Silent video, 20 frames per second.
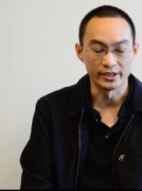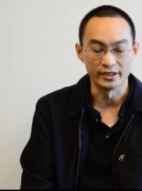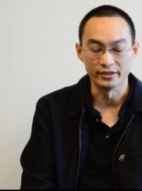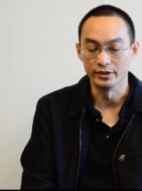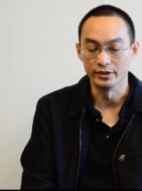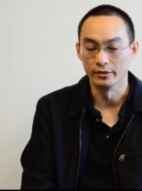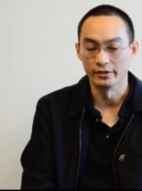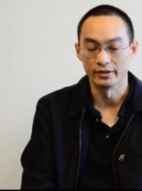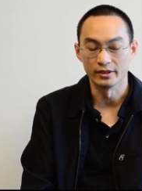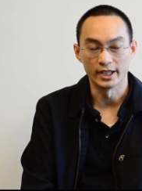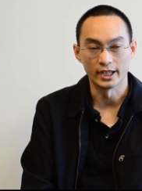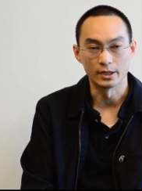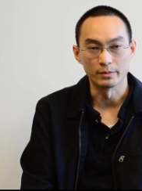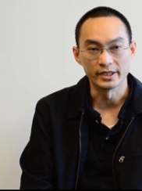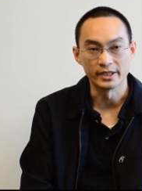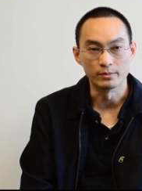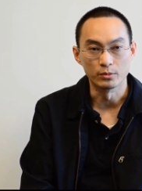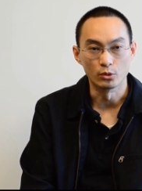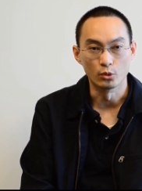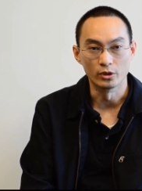they deal with a lot of
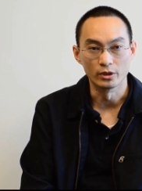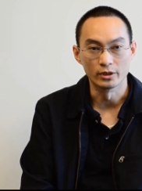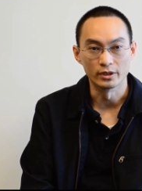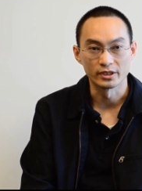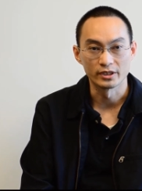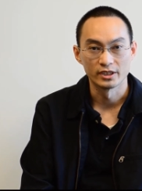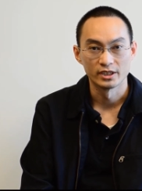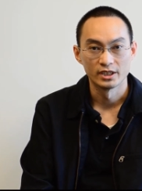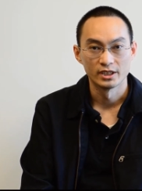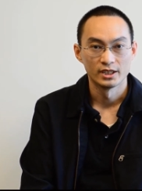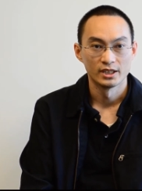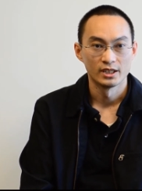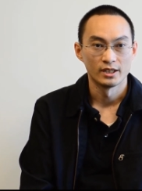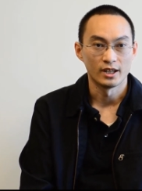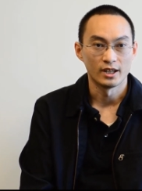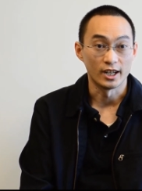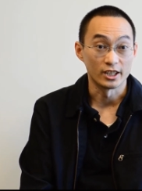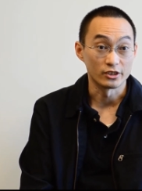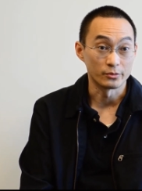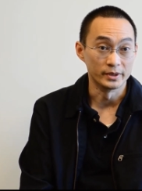paperwork,
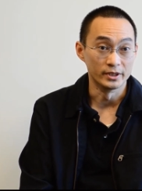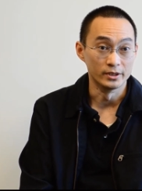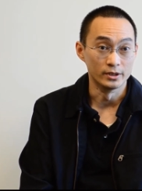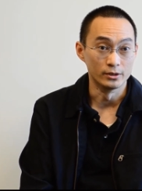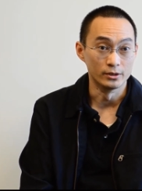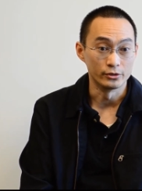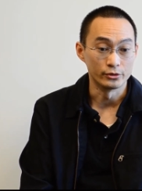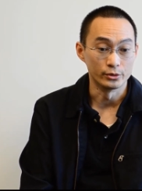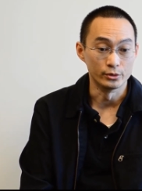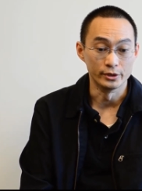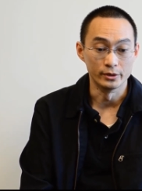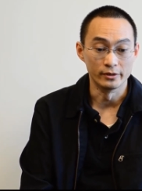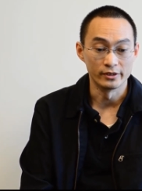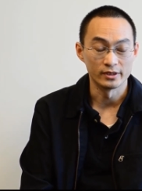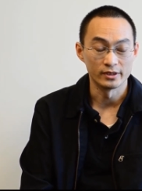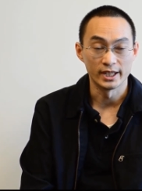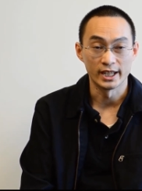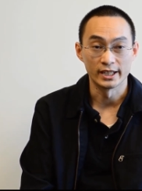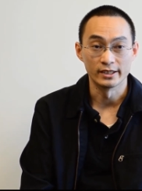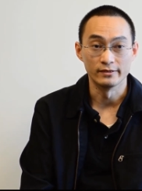hospitals who deal
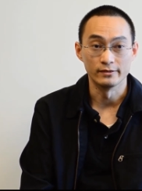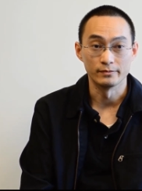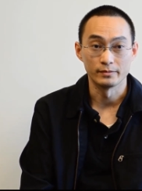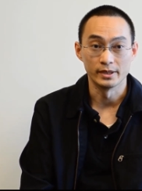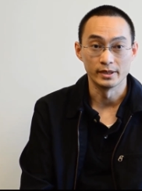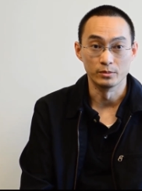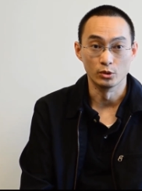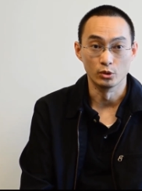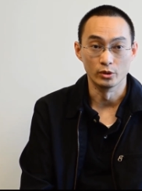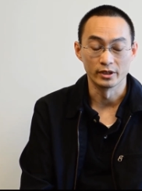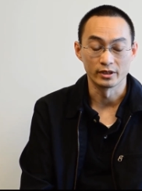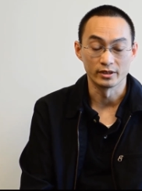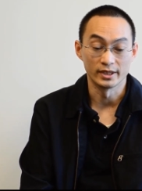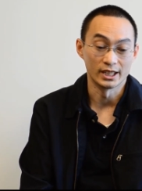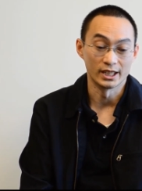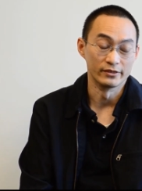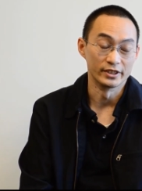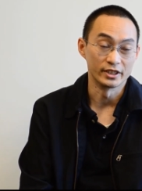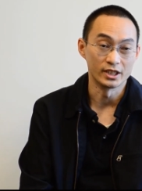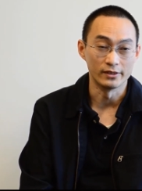with a lot of paperwork, a
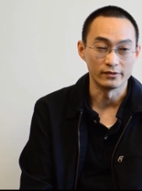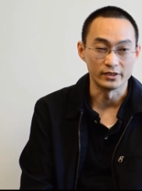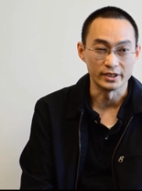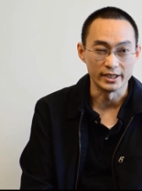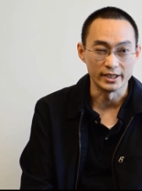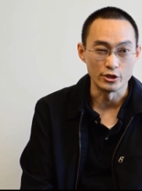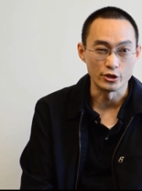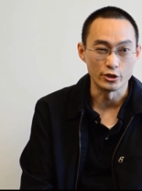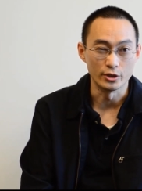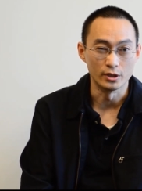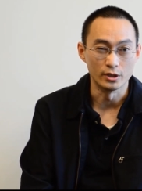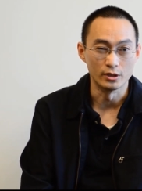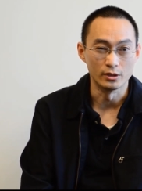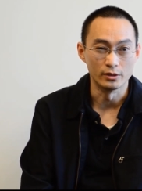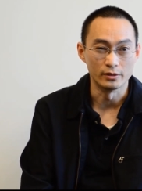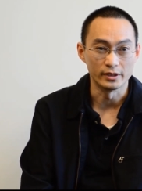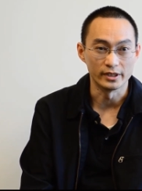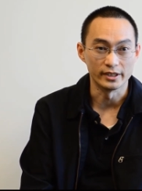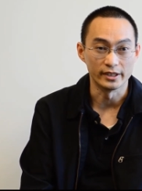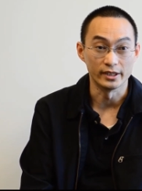lot of it
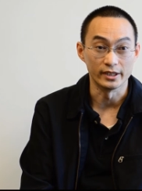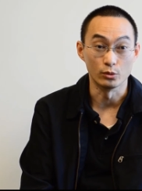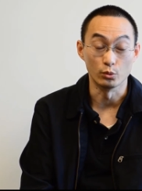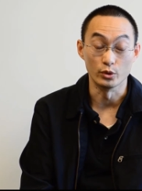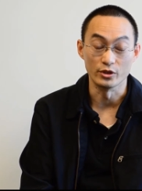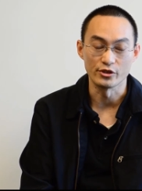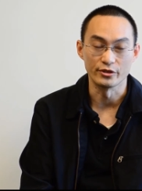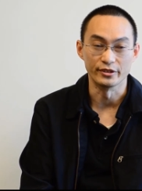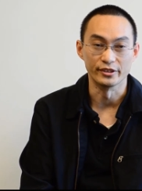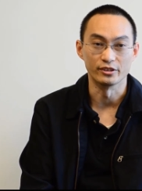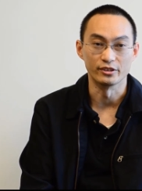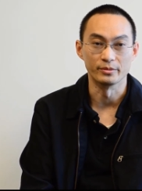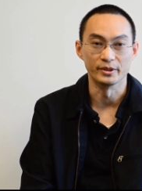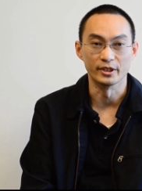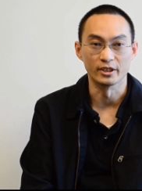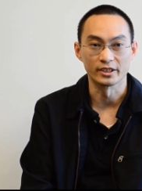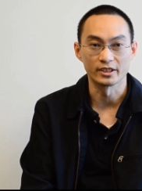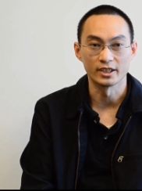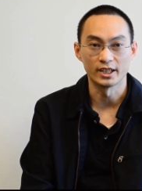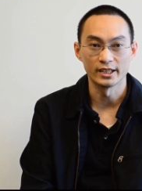confidential, and which needs to be
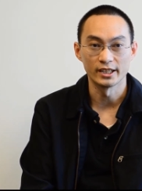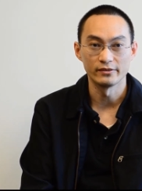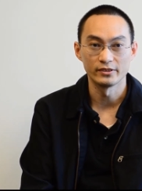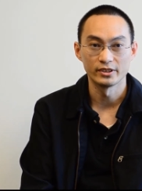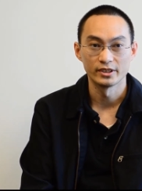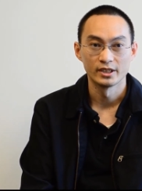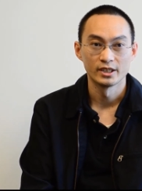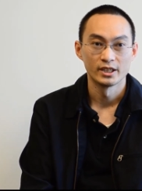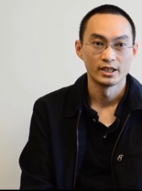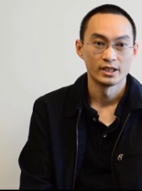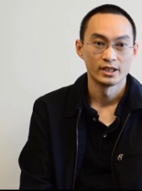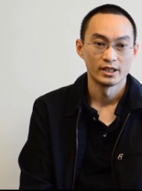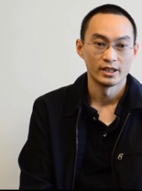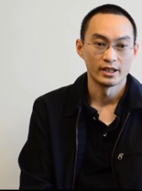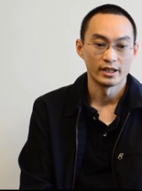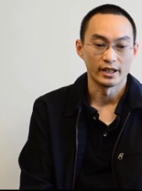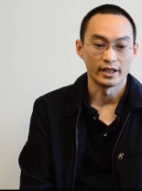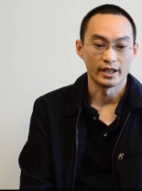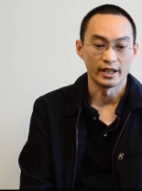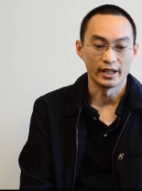archived.
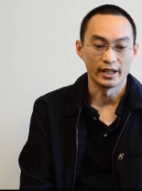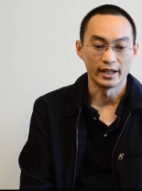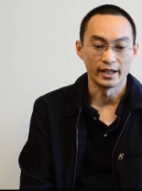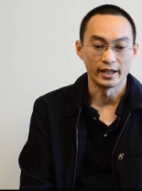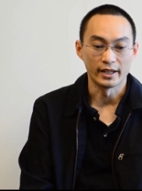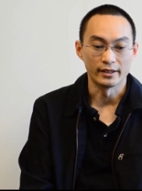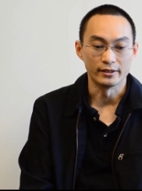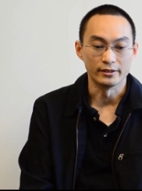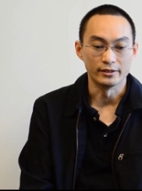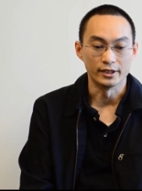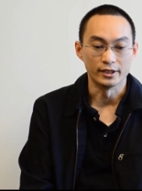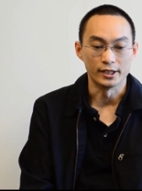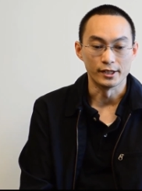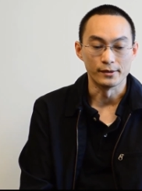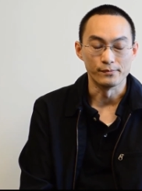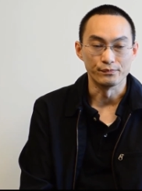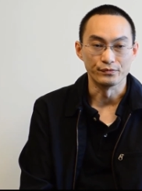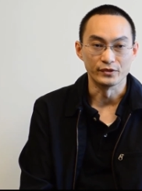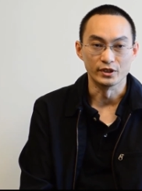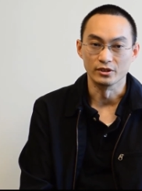And
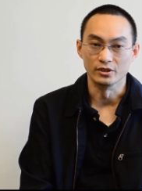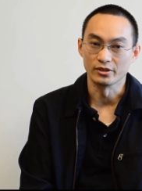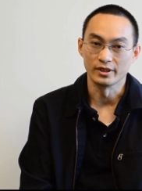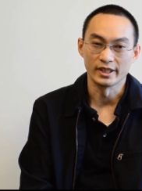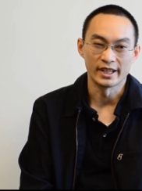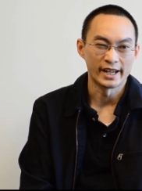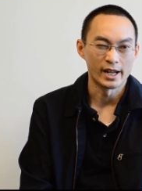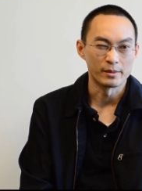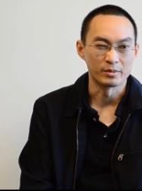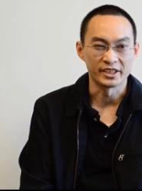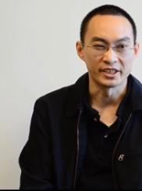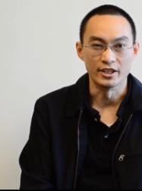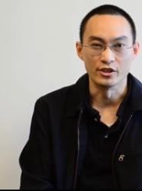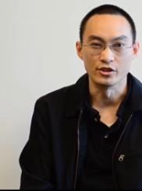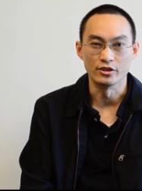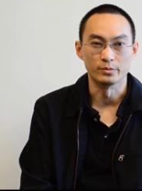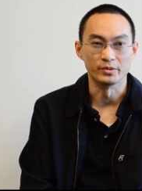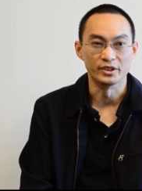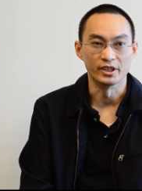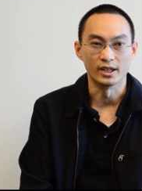um, you know, there's a lot of
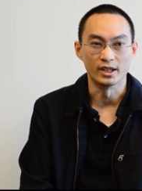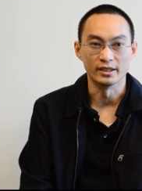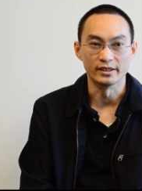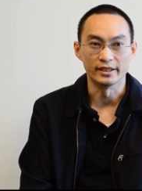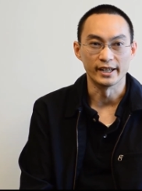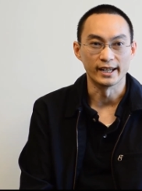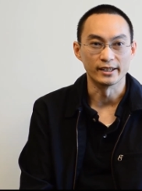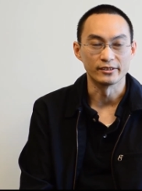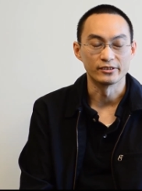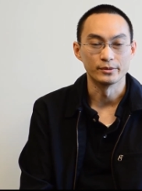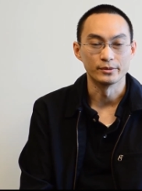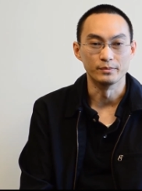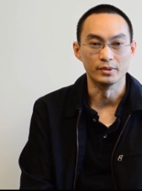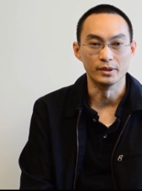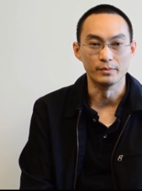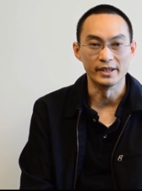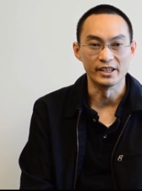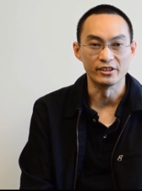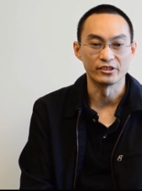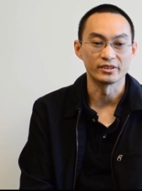applications beyond that.
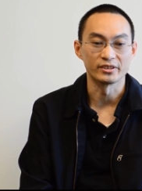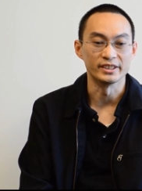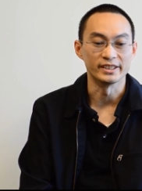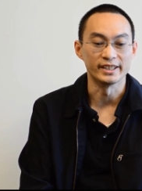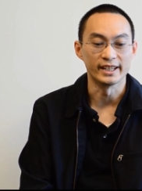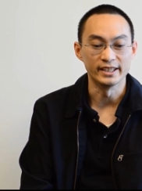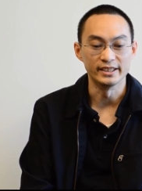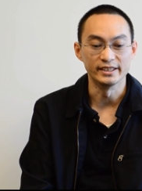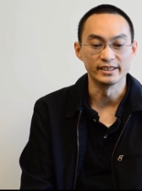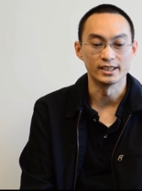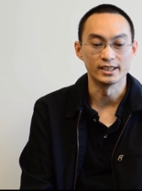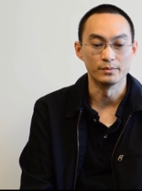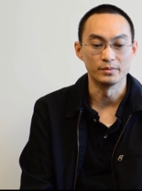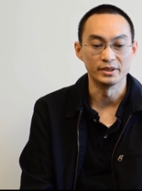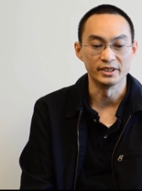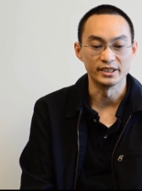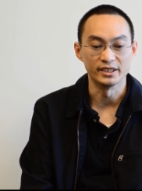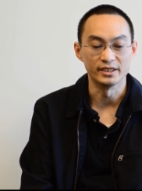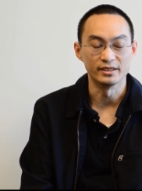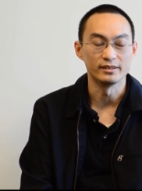But basically, any
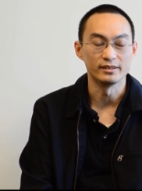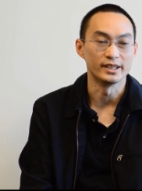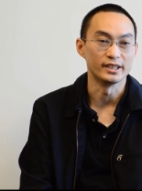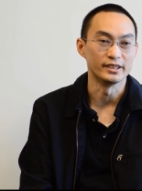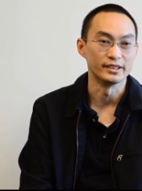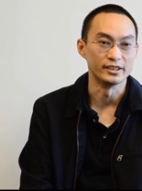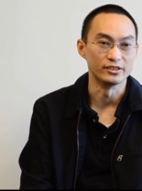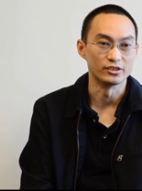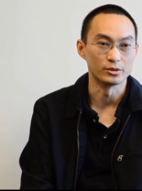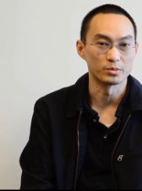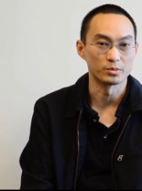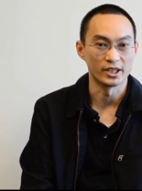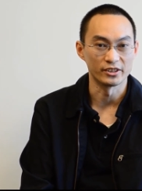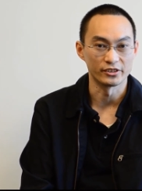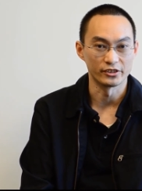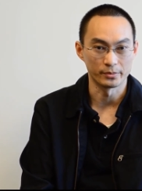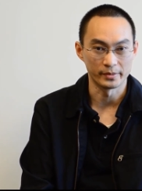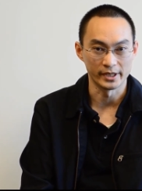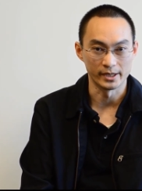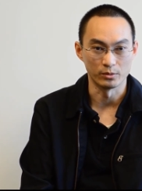company that needs to
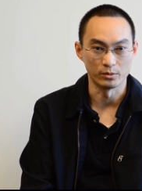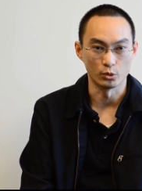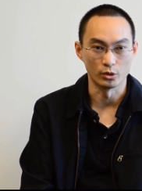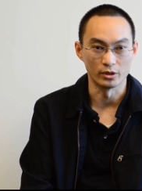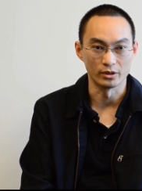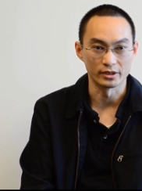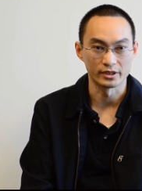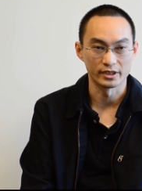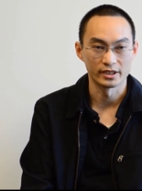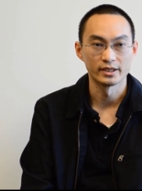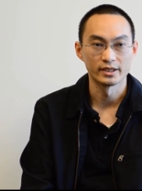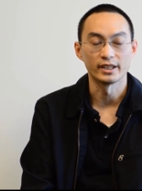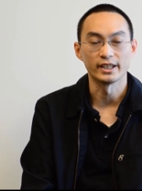process paperwork